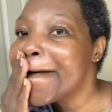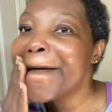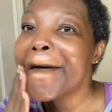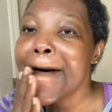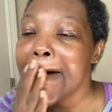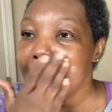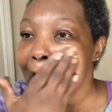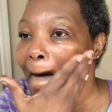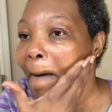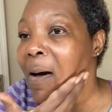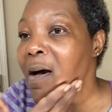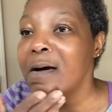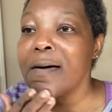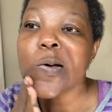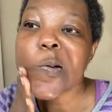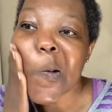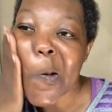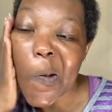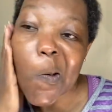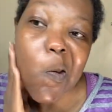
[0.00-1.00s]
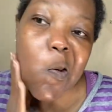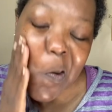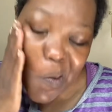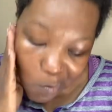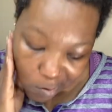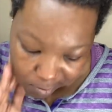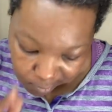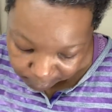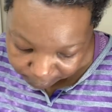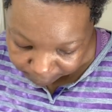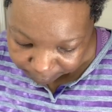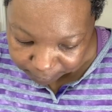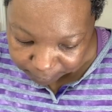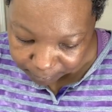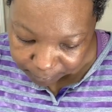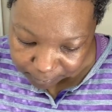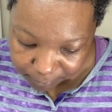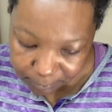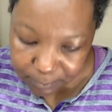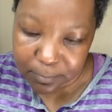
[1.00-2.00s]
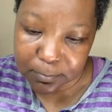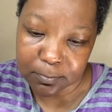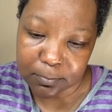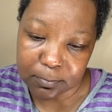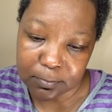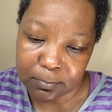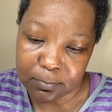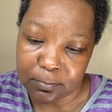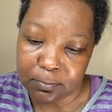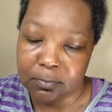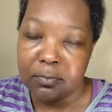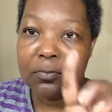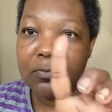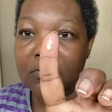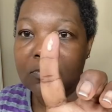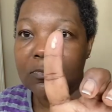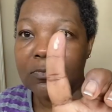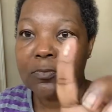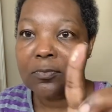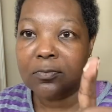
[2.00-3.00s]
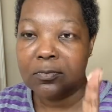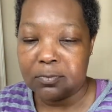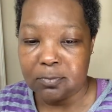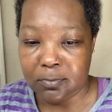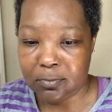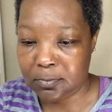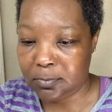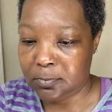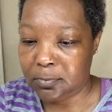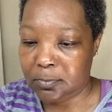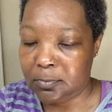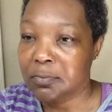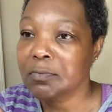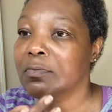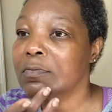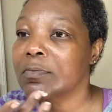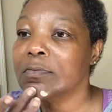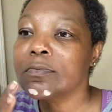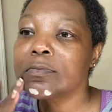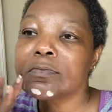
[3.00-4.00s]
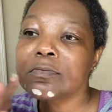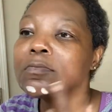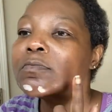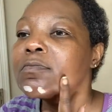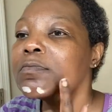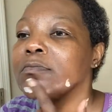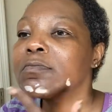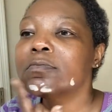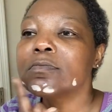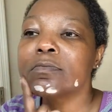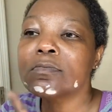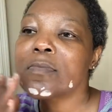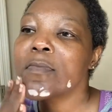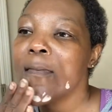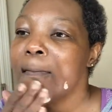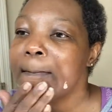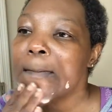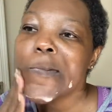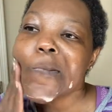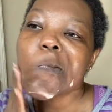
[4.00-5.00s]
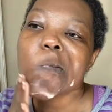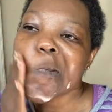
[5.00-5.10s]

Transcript: leave like an ashy tone to your skin, but this one here actually doesn't do that.